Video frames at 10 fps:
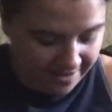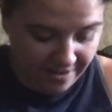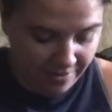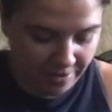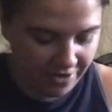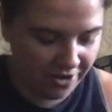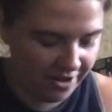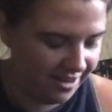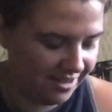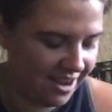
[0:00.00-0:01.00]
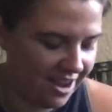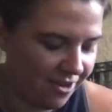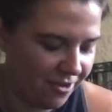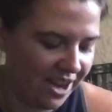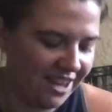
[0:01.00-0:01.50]
even turn it inside
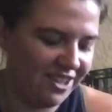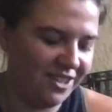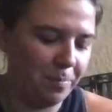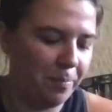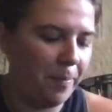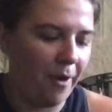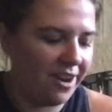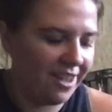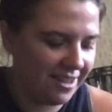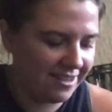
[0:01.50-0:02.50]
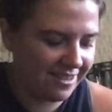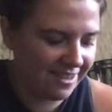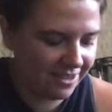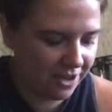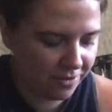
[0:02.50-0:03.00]
out. I just bought it because it
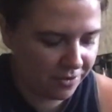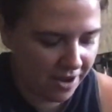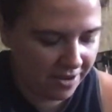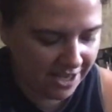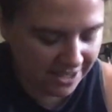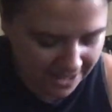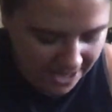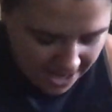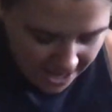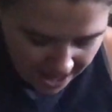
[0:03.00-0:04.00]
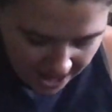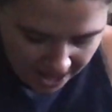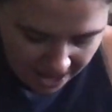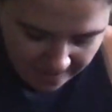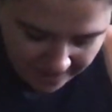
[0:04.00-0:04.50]
said soft surroundings.
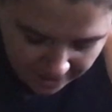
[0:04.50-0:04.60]
It's a